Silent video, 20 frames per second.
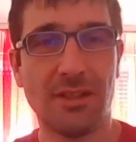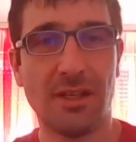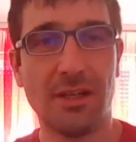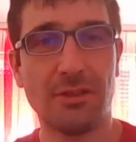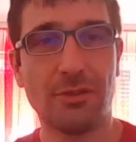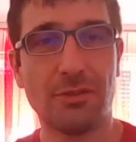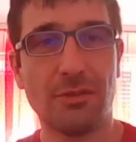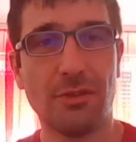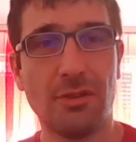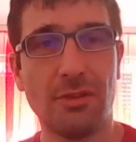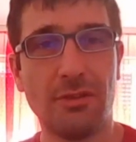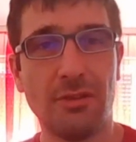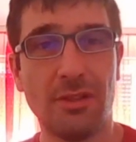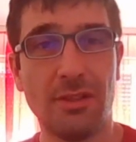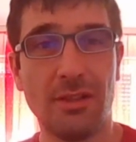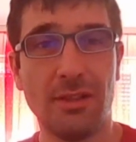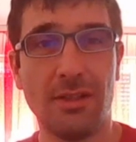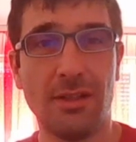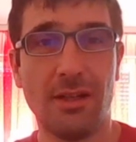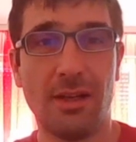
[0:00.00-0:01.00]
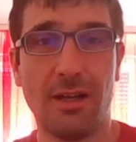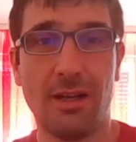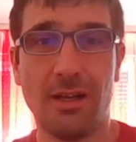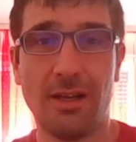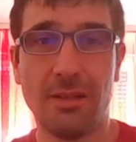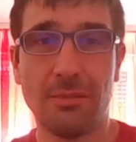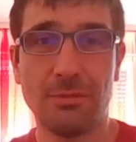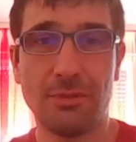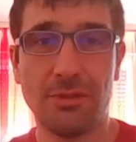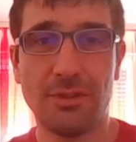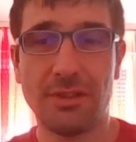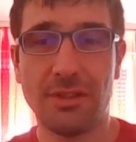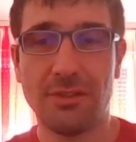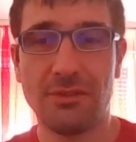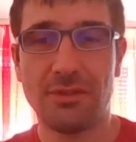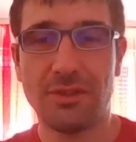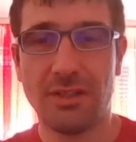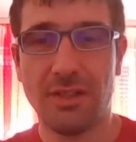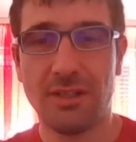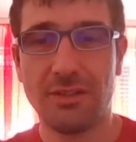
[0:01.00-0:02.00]
Side call, I'm gonna
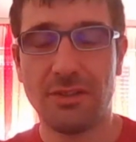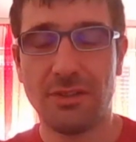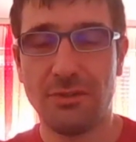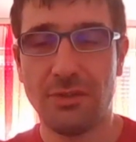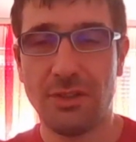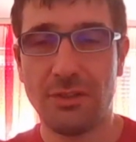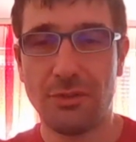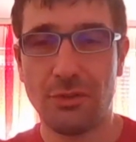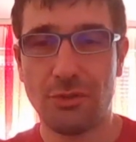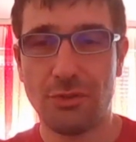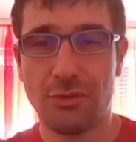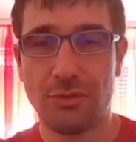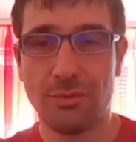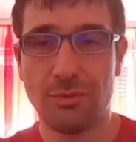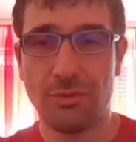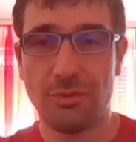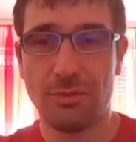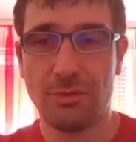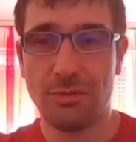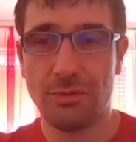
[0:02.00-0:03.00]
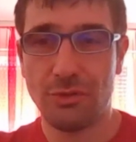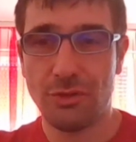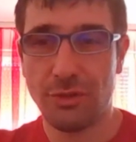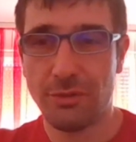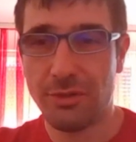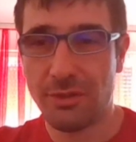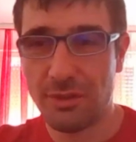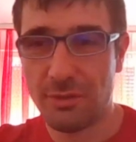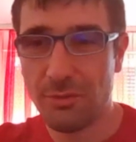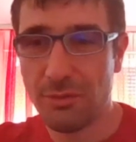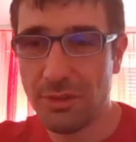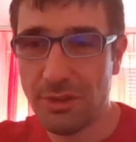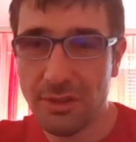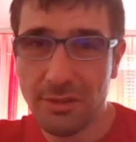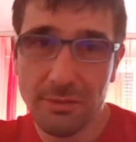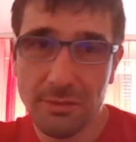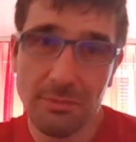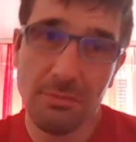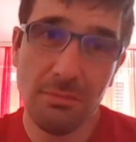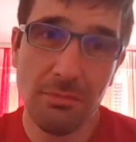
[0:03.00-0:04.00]
give slight advantage to
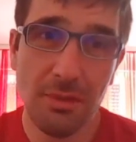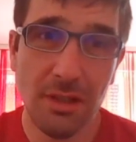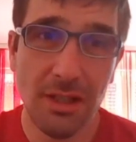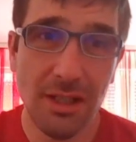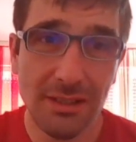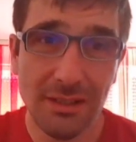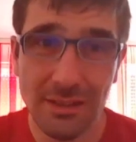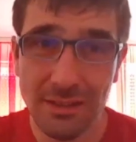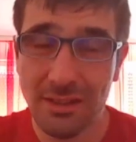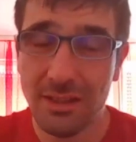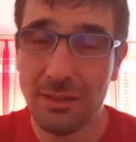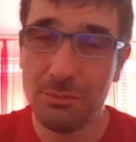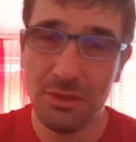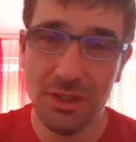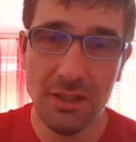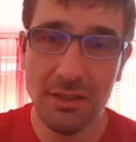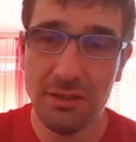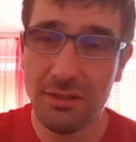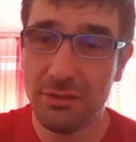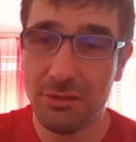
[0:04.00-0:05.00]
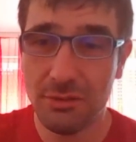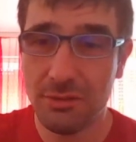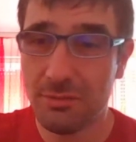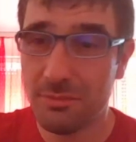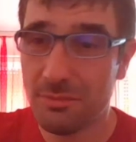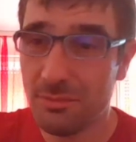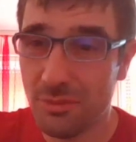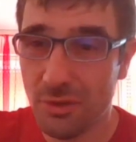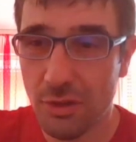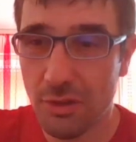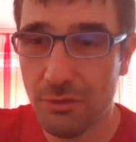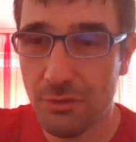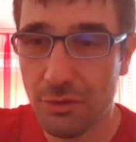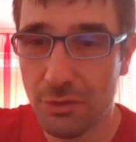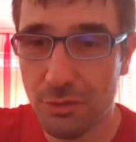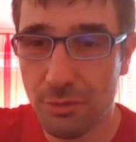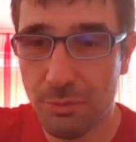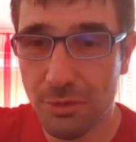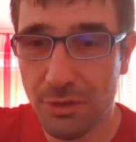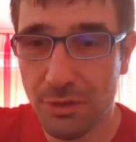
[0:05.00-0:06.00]
Jauregui, but I'm telling you, over